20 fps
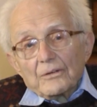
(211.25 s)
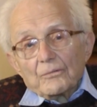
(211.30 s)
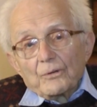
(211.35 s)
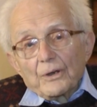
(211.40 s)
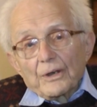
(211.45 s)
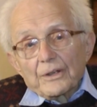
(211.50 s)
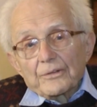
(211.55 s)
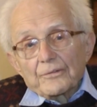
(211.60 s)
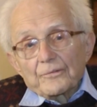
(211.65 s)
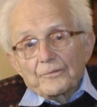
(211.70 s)

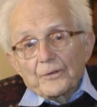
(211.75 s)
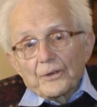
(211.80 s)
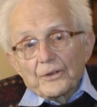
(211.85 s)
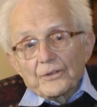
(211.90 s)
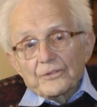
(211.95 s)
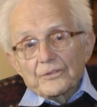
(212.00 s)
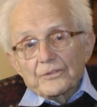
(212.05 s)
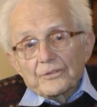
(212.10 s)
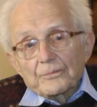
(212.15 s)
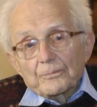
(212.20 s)
were the
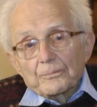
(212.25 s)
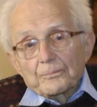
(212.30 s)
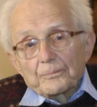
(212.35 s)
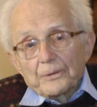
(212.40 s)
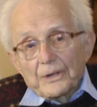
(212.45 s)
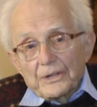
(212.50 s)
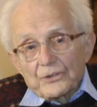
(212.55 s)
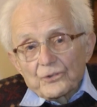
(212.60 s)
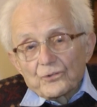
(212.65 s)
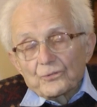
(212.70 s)
first
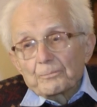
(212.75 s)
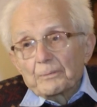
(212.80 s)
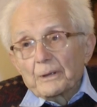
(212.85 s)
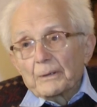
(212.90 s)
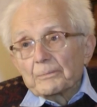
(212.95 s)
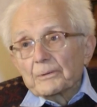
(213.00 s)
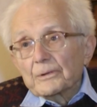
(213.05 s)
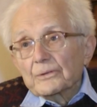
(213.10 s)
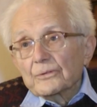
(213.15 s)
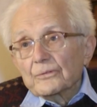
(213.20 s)
British
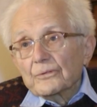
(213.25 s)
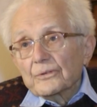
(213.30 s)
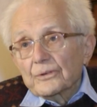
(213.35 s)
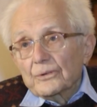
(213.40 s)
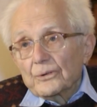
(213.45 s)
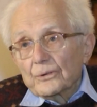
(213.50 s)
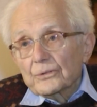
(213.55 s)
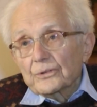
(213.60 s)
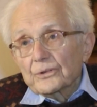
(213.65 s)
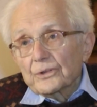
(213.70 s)
people to
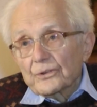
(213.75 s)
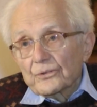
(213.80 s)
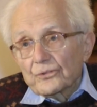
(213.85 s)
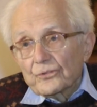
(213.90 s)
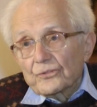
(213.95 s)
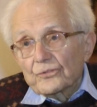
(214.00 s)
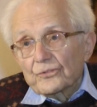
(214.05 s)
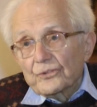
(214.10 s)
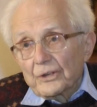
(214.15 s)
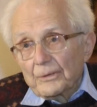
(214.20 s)
go to
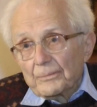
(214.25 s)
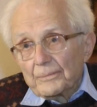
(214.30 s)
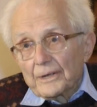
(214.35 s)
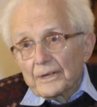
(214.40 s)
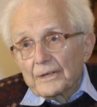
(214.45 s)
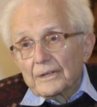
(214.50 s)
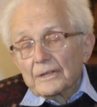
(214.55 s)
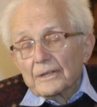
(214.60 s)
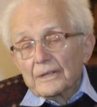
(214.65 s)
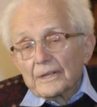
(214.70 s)

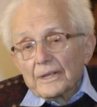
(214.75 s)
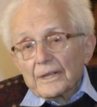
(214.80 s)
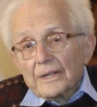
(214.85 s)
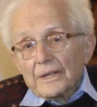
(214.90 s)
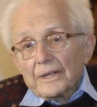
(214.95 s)
Hiroshima